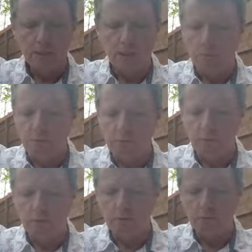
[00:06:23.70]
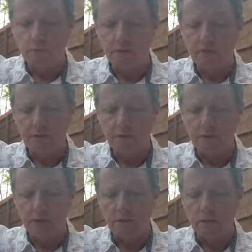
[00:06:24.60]
And before long, we'll find
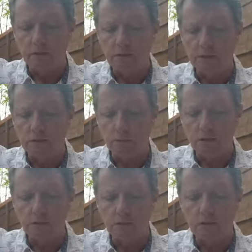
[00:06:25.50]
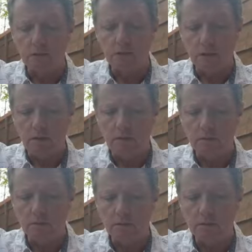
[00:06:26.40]
that God has worked on our
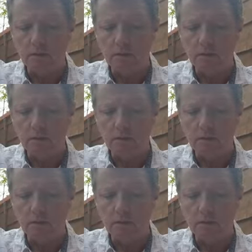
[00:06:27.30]
hearts